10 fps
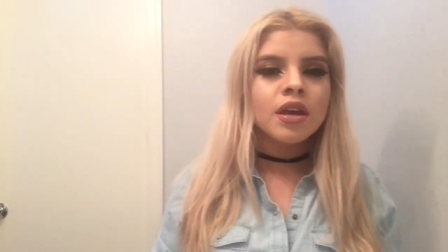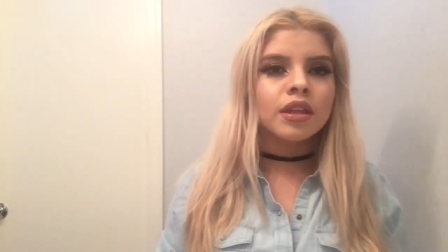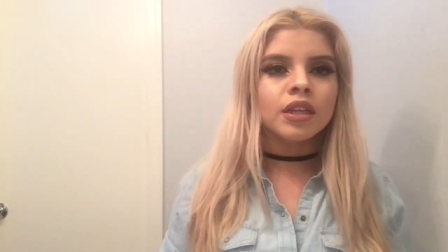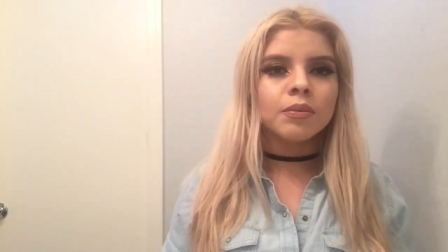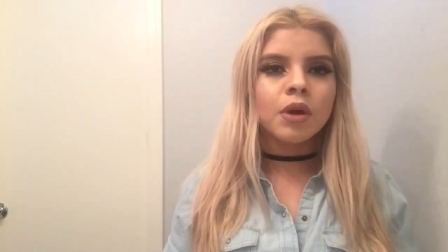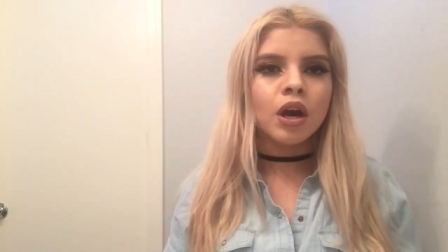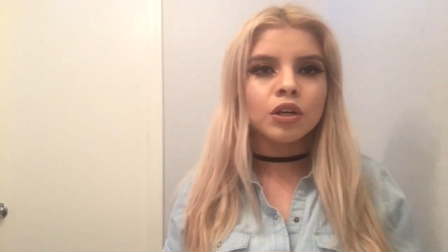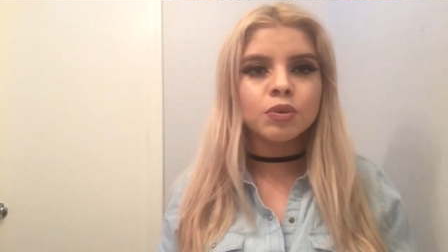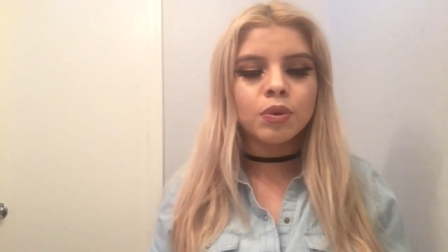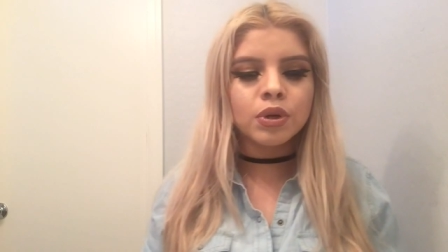the lip
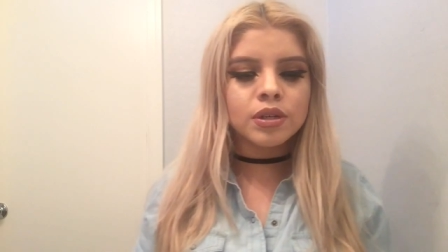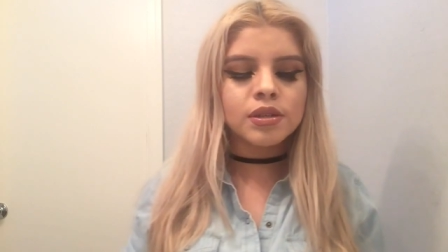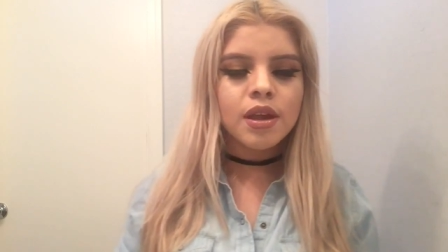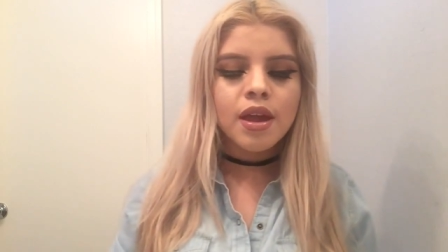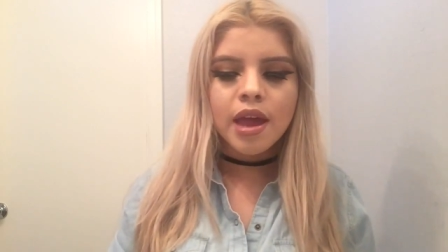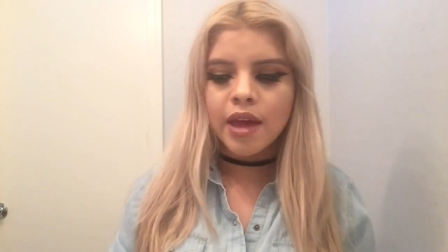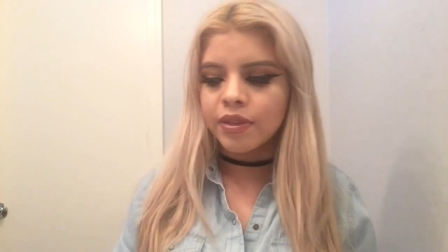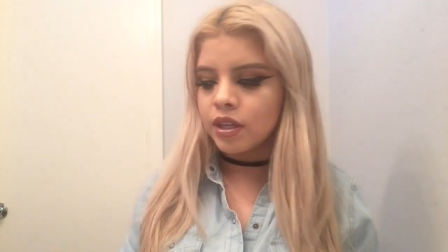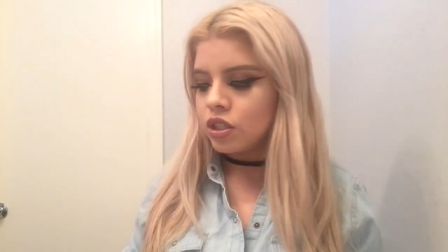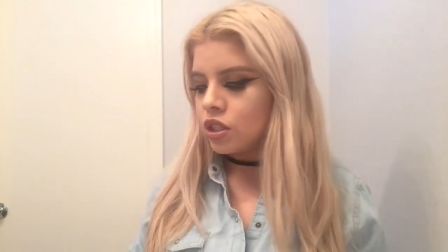contours, and then